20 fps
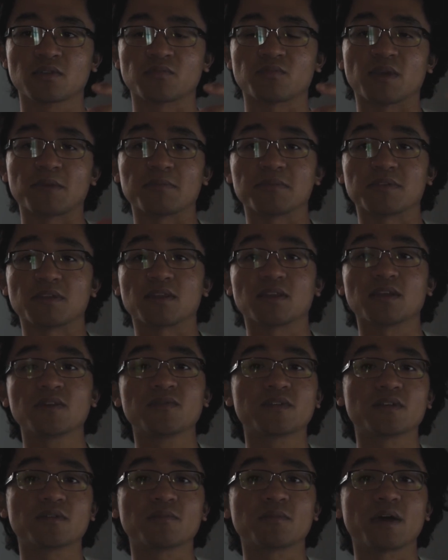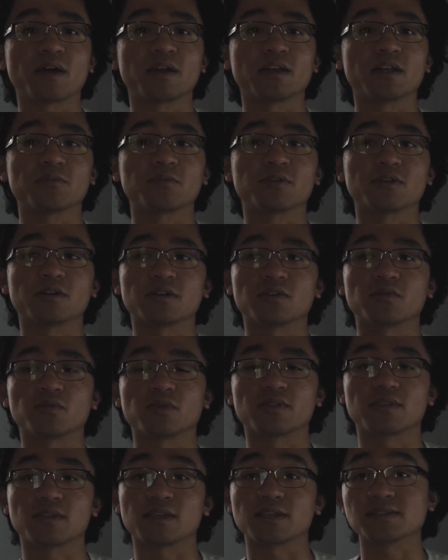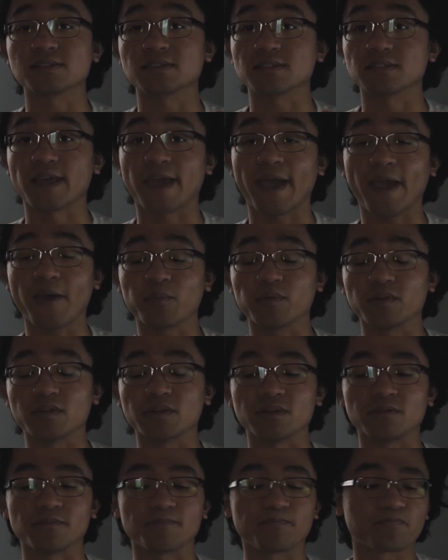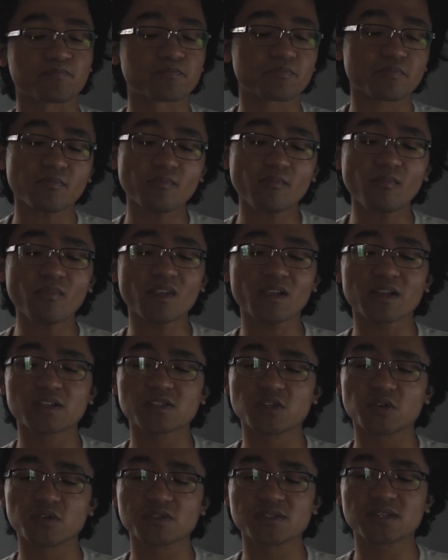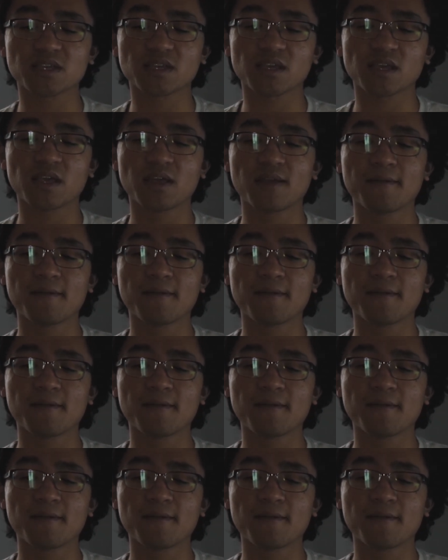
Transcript: maybe they live in a bad neighborhood where things can happen. And so it's like